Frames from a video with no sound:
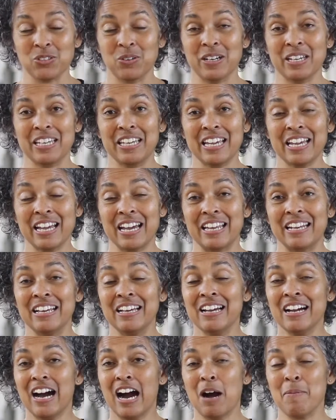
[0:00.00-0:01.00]
So again,
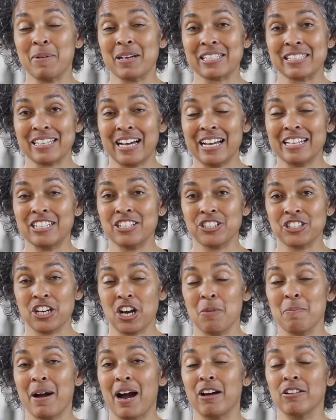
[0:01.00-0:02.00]
I'm excited to
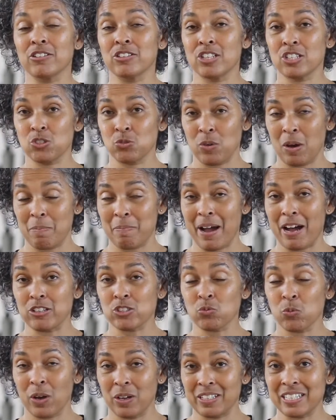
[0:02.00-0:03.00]
share about the
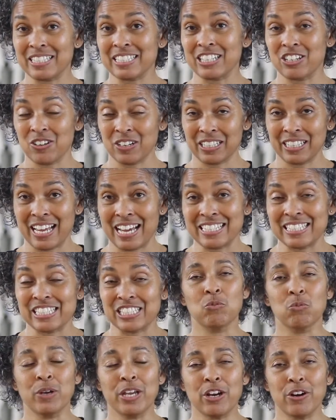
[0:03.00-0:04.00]
SweattBouNce Wellness Center classes,
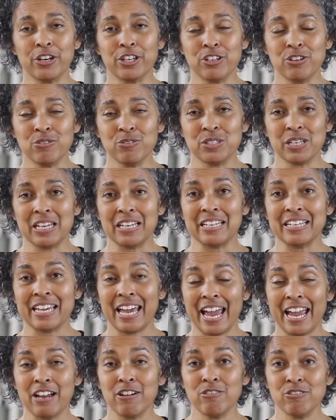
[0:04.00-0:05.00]
and we are using
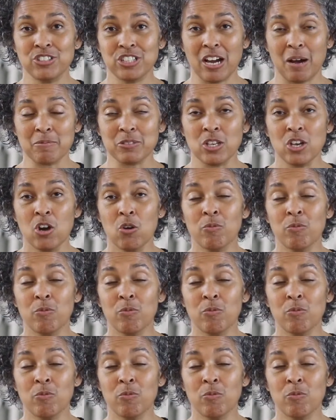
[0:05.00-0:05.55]
Kangoo Jumps,